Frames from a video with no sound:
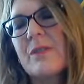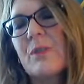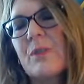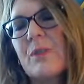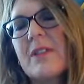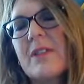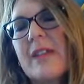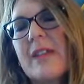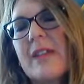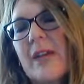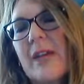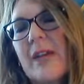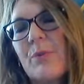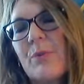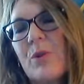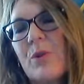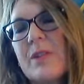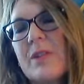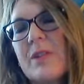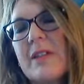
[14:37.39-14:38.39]
with
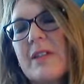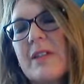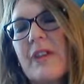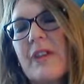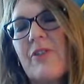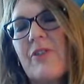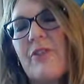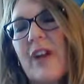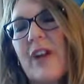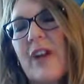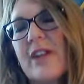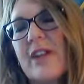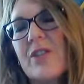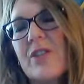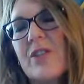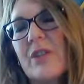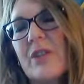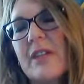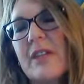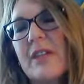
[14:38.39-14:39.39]
sideboards and fire
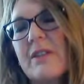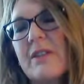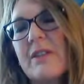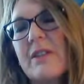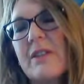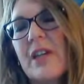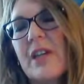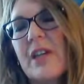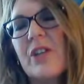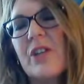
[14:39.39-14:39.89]
screens,